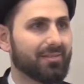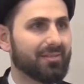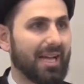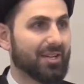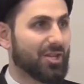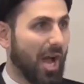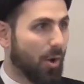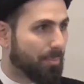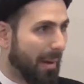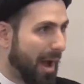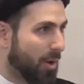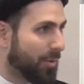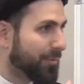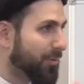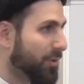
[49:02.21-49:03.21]
That's how
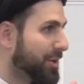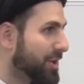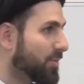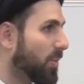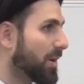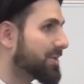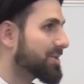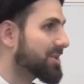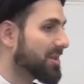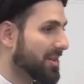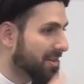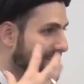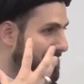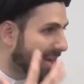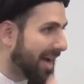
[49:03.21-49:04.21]
powerful he was
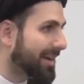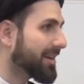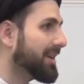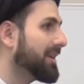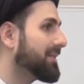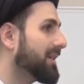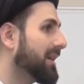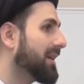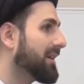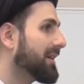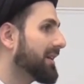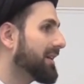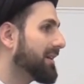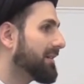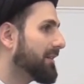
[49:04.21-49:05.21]
in his aqidah,
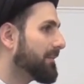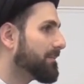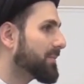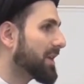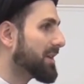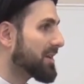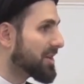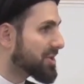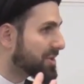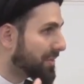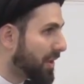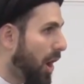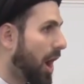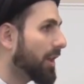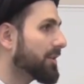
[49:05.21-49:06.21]
in his
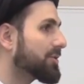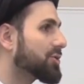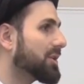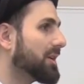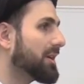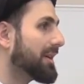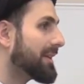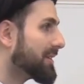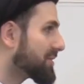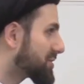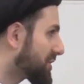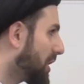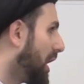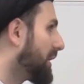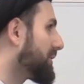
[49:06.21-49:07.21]
theology, in his
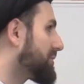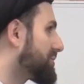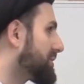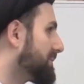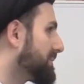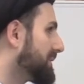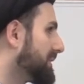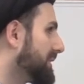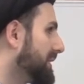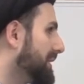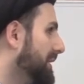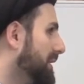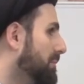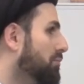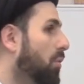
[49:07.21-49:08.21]
scholarship.
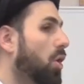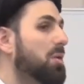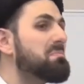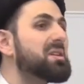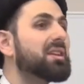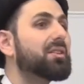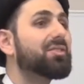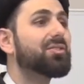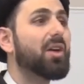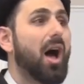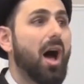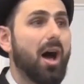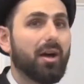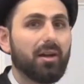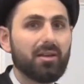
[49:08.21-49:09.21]
Mu'min
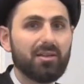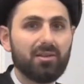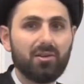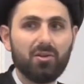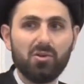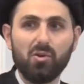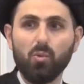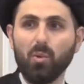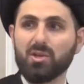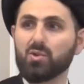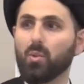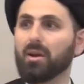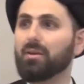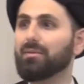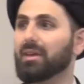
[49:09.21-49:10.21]
al-Taq was
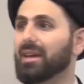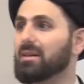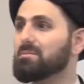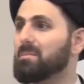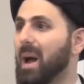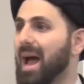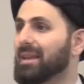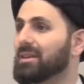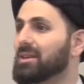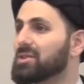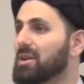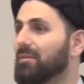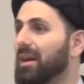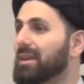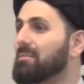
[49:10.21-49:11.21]
one of the
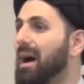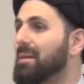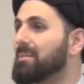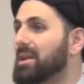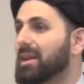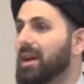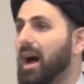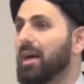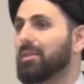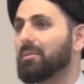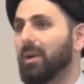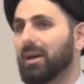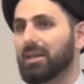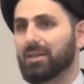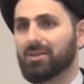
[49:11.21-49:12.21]
companions of Imam al-Kadhim
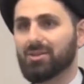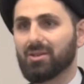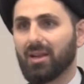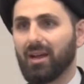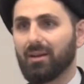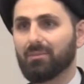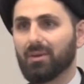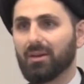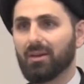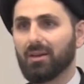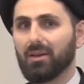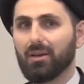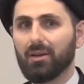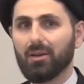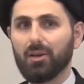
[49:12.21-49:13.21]
alayhi salam.
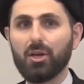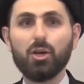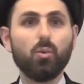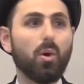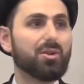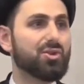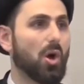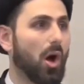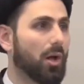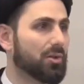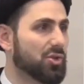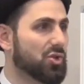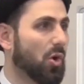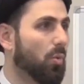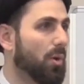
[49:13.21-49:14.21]
He was
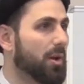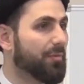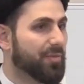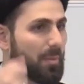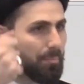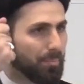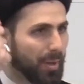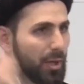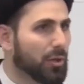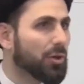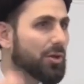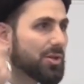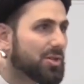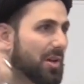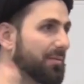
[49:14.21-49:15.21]
also one of the
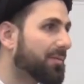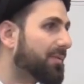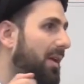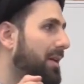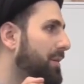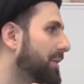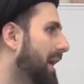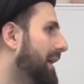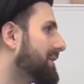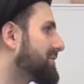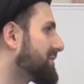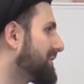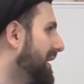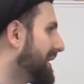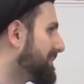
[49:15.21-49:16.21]
pillars of faith at
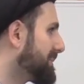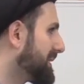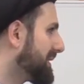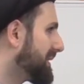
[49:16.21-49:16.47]
his time.